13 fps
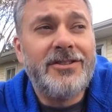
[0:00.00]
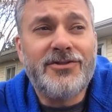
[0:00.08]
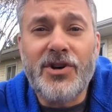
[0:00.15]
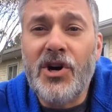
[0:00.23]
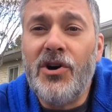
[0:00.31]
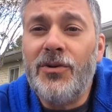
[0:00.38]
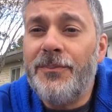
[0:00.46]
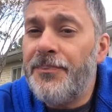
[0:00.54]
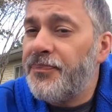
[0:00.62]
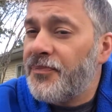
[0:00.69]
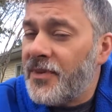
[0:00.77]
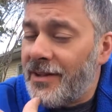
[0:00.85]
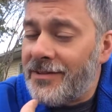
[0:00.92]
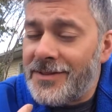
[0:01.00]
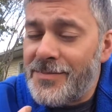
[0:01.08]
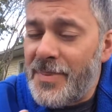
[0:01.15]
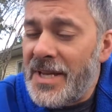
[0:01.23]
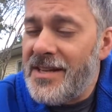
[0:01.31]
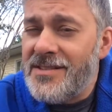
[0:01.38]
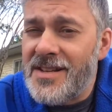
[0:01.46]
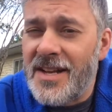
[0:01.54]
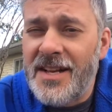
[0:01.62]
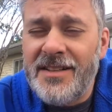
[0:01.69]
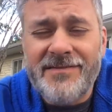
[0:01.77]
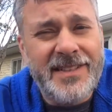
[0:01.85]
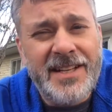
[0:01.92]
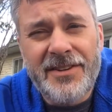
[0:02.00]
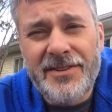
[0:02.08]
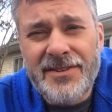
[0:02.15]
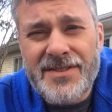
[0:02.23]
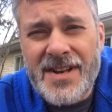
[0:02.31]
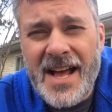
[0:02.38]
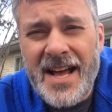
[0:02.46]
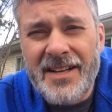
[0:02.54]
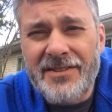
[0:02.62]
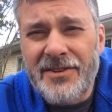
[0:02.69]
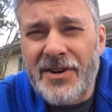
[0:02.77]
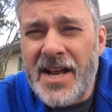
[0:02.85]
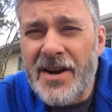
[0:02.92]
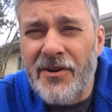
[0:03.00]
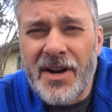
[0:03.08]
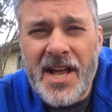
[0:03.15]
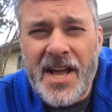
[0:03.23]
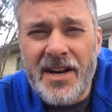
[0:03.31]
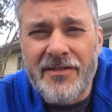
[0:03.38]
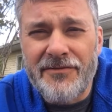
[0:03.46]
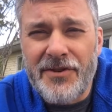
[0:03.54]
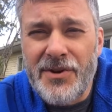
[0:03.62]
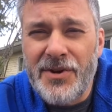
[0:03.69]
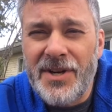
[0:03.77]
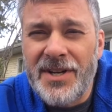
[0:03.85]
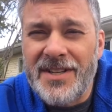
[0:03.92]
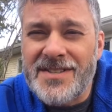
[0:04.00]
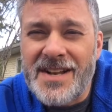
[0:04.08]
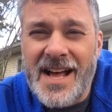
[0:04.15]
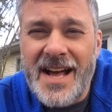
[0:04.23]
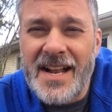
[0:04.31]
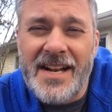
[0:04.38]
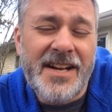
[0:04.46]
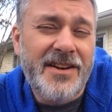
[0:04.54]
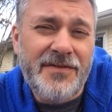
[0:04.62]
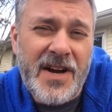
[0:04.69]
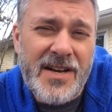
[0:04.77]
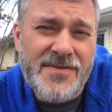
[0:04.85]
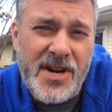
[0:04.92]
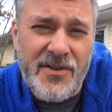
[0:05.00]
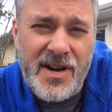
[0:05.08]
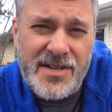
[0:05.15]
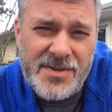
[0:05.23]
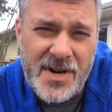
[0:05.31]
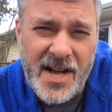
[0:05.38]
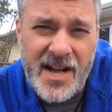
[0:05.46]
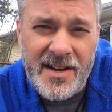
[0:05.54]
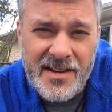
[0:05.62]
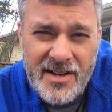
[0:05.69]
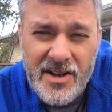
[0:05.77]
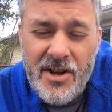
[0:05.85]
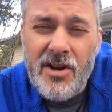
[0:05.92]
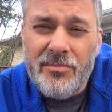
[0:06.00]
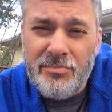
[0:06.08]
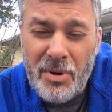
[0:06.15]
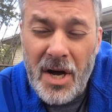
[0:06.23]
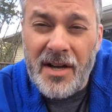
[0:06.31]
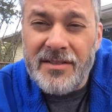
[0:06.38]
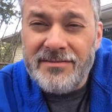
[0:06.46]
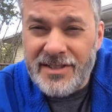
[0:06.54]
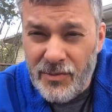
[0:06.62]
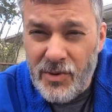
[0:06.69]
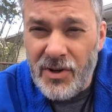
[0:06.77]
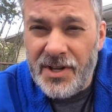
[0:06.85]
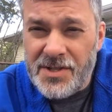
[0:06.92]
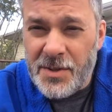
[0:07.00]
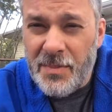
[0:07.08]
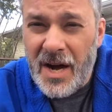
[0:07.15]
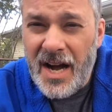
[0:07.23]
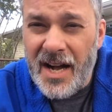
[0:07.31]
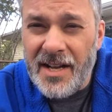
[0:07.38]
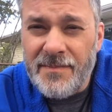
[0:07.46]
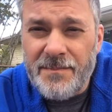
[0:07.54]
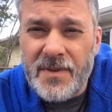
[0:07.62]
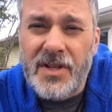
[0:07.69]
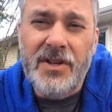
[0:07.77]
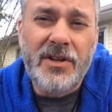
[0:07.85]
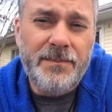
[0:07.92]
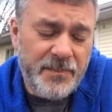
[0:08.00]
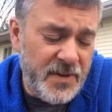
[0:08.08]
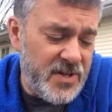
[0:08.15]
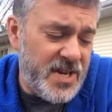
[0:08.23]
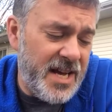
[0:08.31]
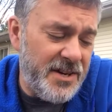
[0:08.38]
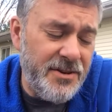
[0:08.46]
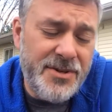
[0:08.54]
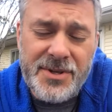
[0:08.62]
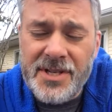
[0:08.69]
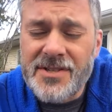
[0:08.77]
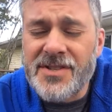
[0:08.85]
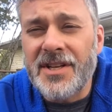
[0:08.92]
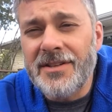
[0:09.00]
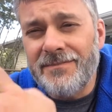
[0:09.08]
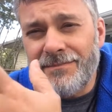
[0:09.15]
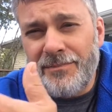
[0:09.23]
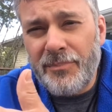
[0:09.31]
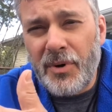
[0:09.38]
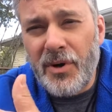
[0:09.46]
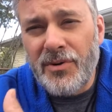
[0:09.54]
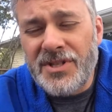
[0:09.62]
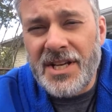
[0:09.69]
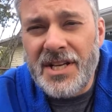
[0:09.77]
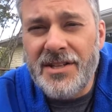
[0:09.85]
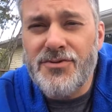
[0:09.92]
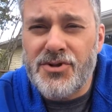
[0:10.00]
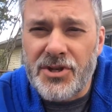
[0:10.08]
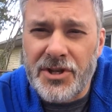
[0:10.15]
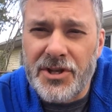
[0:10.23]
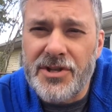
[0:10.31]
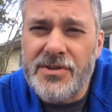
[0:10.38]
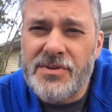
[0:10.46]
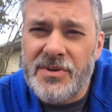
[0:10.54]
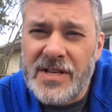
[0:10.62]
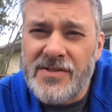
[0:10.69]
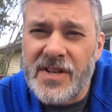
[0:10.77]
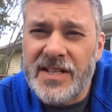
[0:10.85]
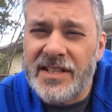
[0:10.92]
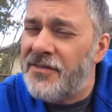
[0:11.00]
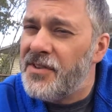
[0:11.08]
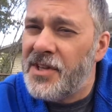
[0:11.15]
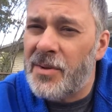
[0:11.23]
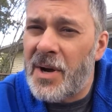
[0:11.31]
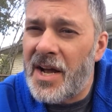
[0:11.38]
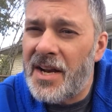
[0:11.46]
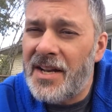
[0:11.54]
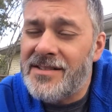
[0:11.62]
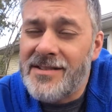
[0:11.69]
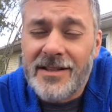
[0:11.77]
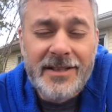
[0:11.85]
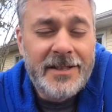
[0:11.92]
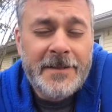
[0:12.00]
So it's beans in it, you know, it's not great organic food and it's not eaten at a five-star restaurant, but it will get you by, you know. It's got nutrients in it, protein, sugars, things like that, everything the body needs.